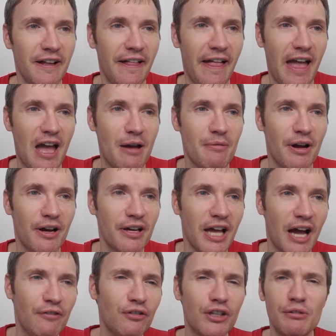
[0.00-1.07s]

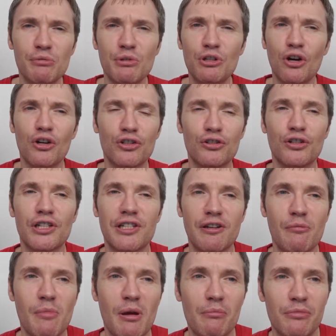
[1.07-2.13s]
I thought they were not as good as I
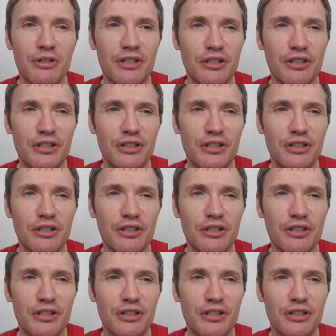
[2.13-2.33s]
remembered,